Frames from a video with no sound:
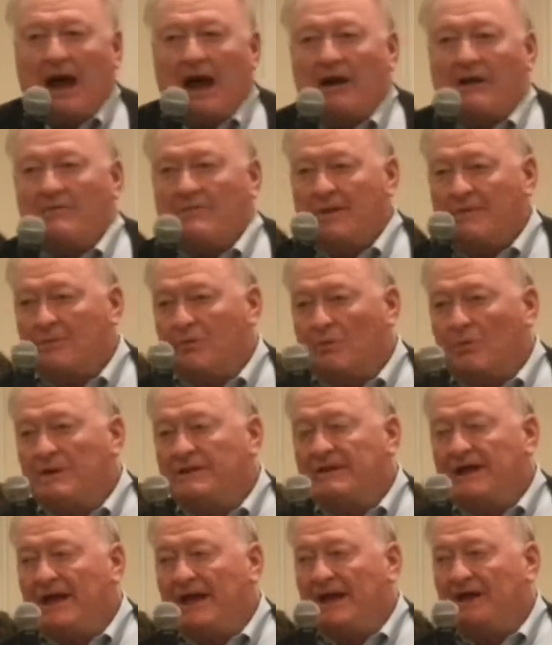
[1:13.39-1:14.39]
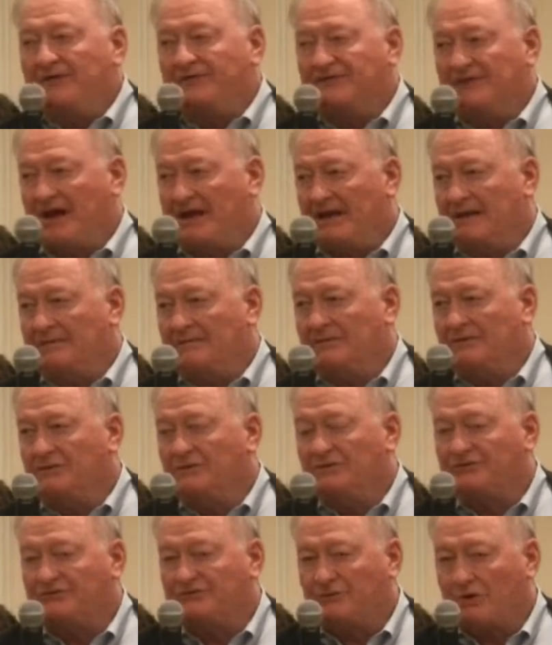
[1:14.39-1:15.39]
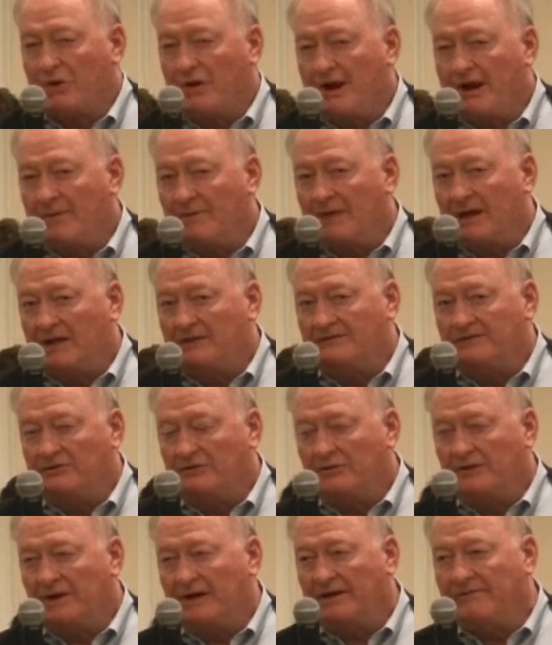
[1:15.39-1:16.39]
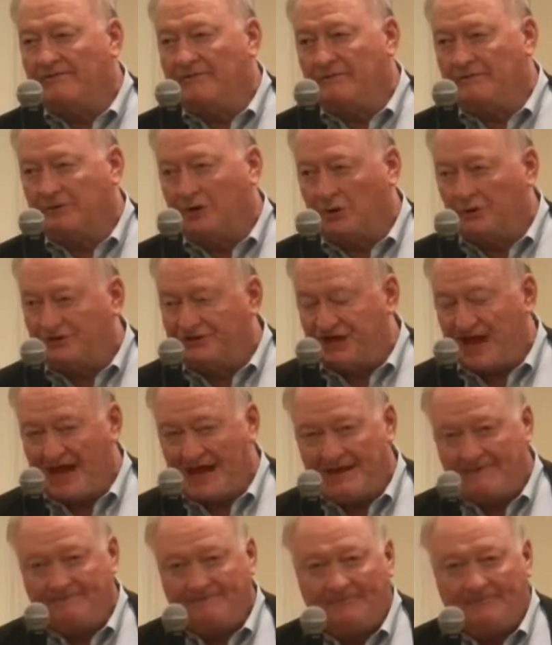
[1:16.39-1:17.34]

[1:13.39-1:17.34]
I remember one day I assigned him to do a story, and he went out to do an interview with O.J.,